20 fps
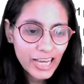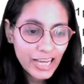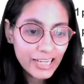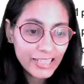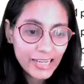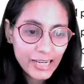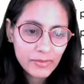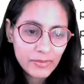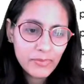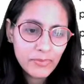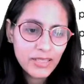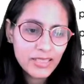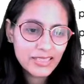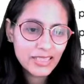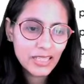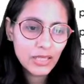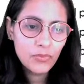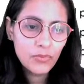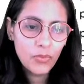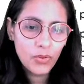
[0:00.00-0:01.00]
Let me
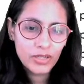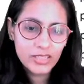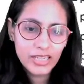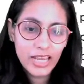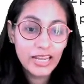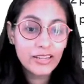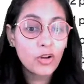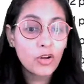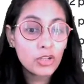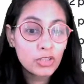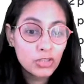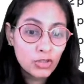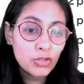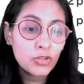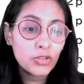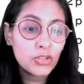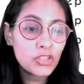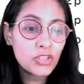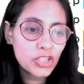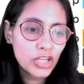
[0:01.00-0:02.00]
see what, and also
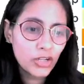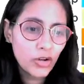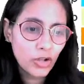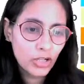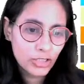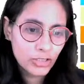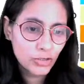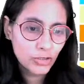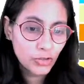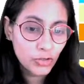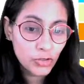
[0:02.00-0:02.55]
Gunjan and